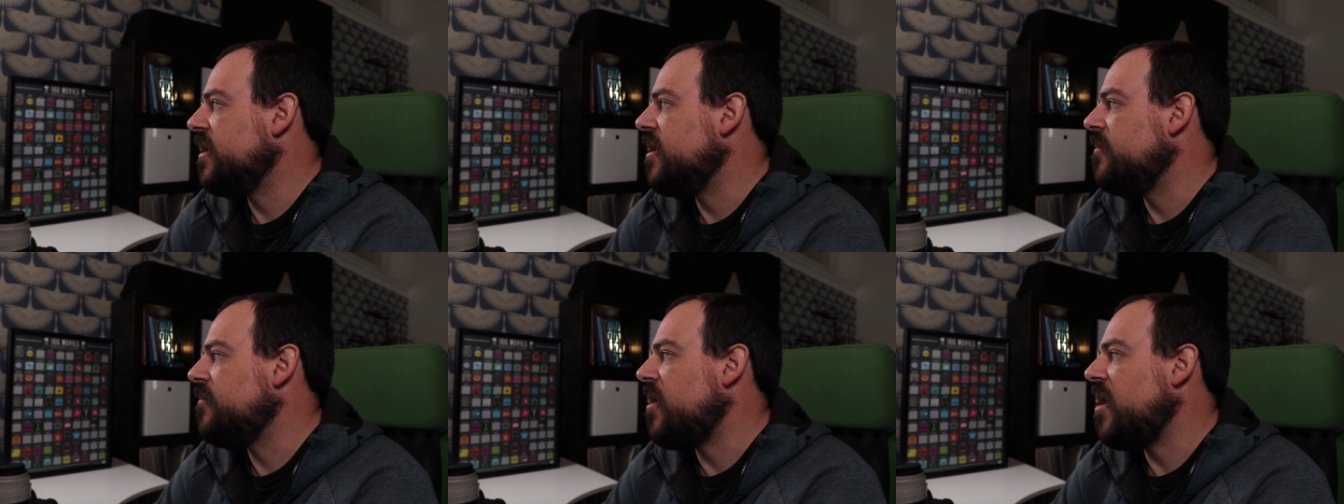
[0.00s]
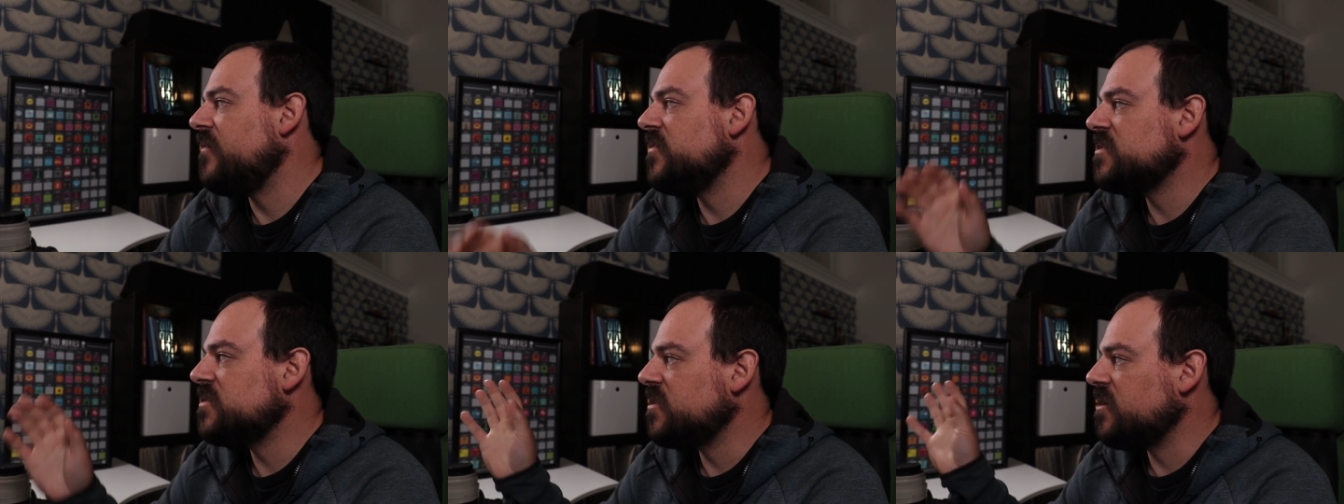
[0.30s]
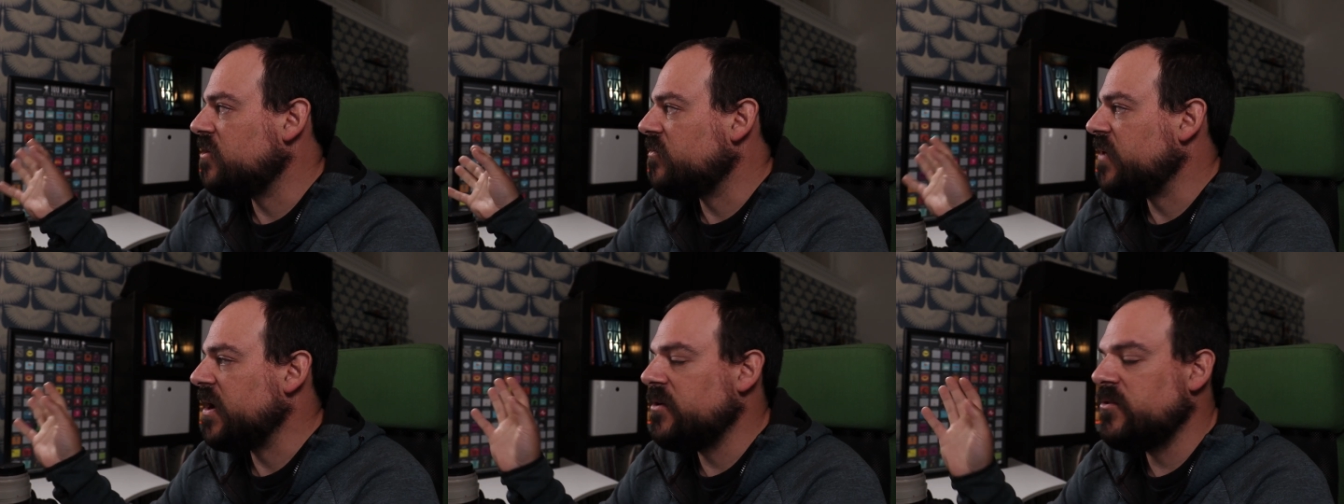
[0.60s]
Um,
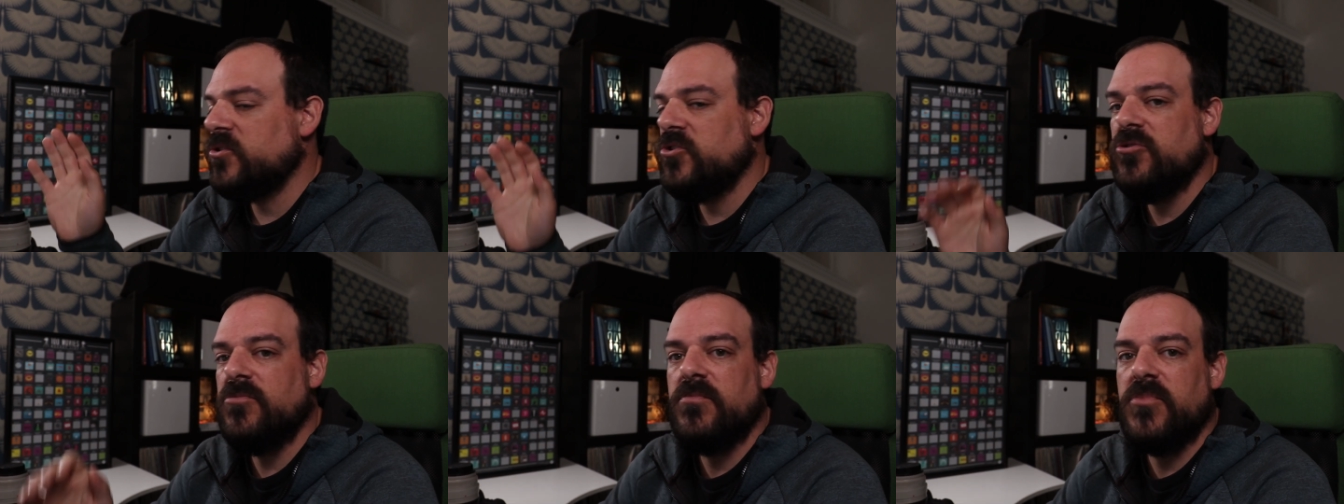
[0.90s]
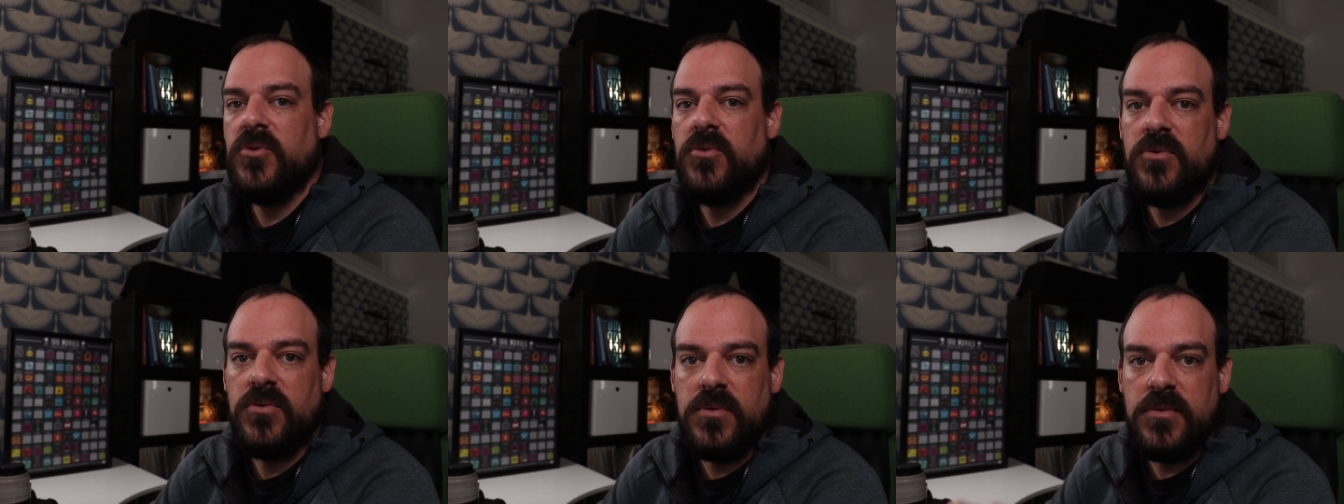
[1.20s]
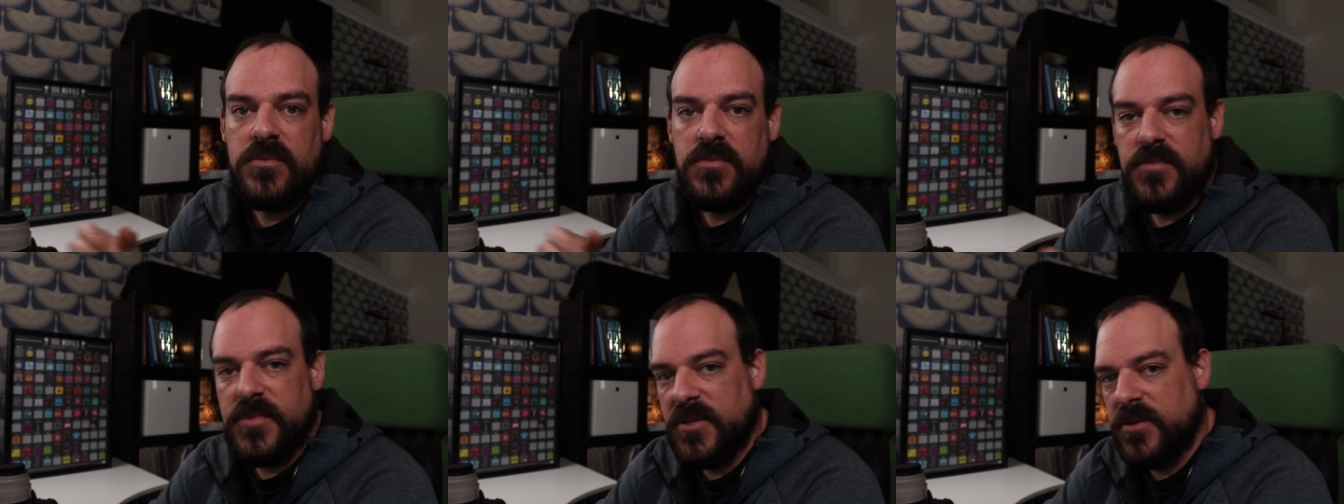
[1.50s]
obviously, around new
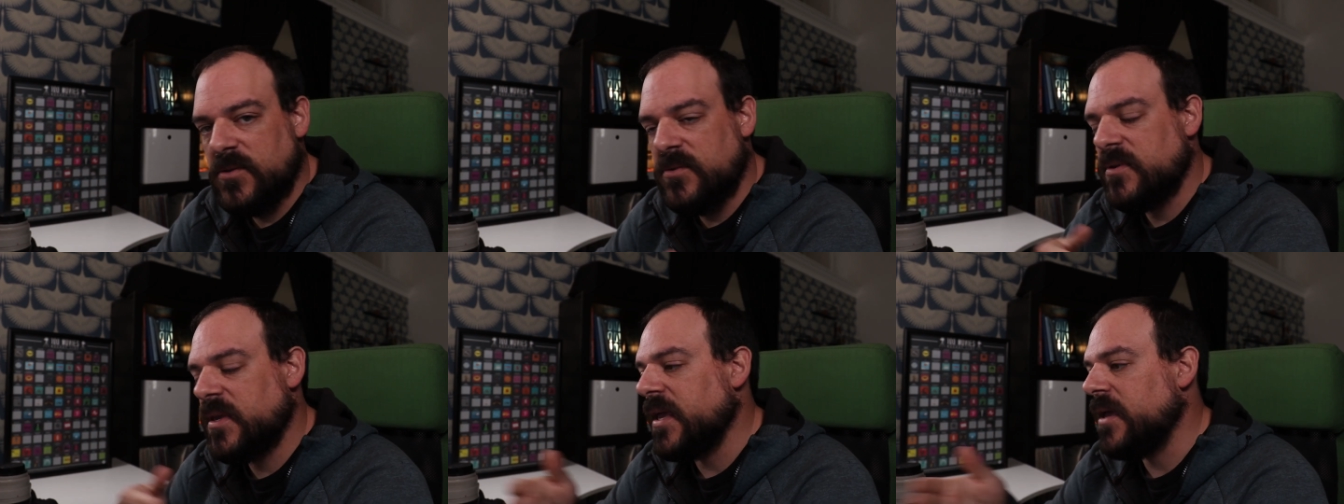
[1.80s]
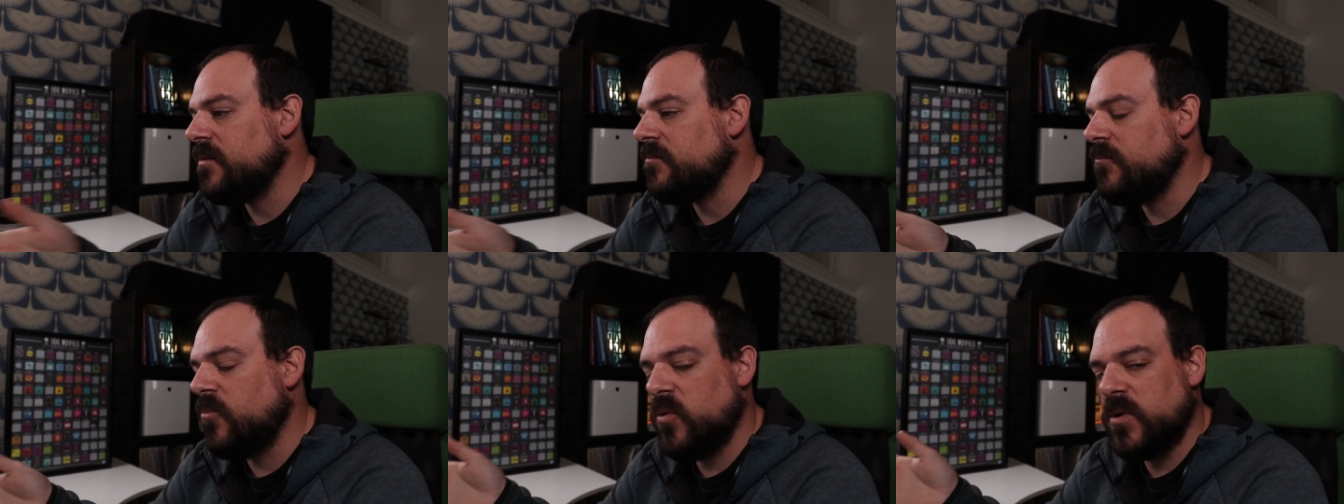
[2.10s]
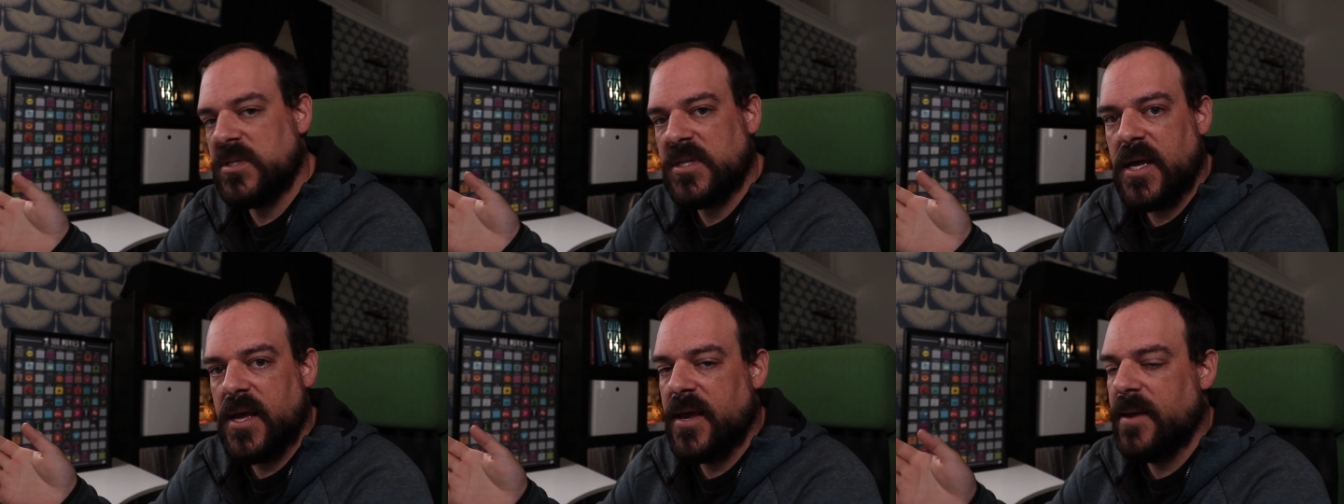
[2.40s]
moon, you get more
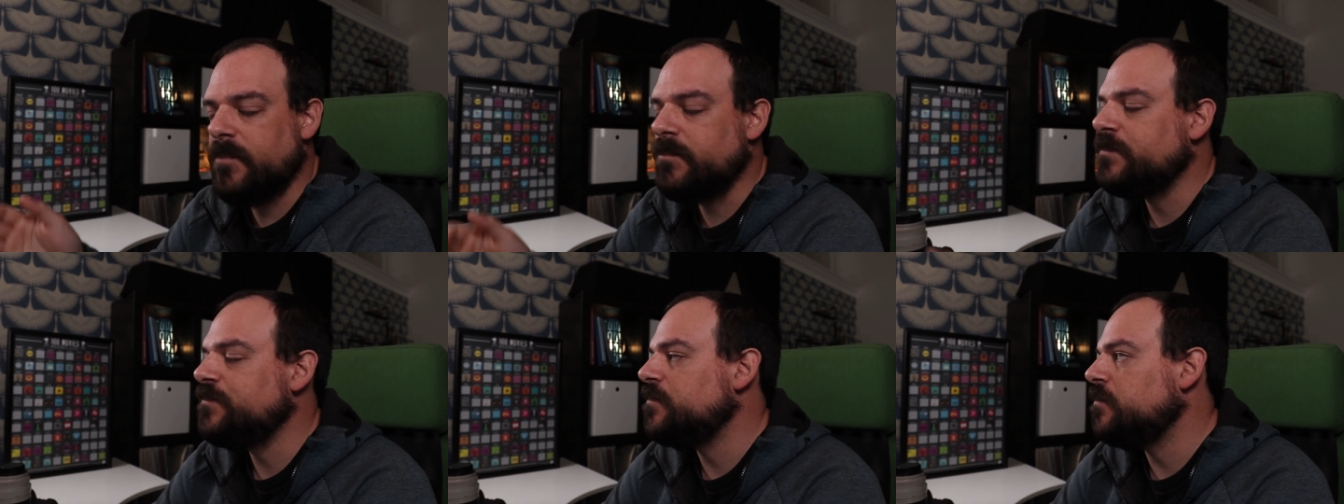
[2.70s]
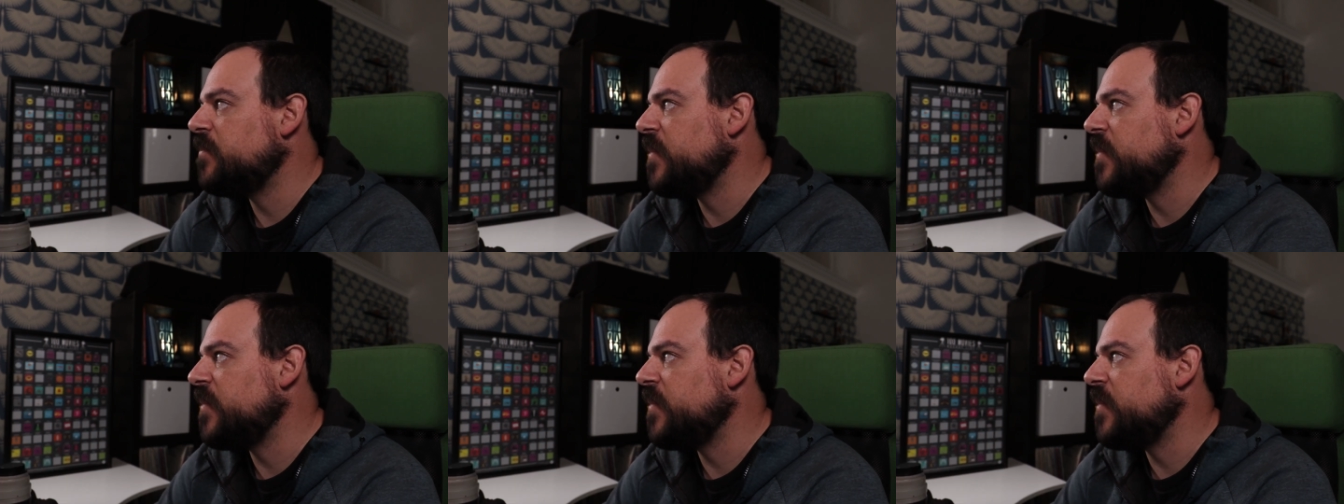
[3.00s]
time,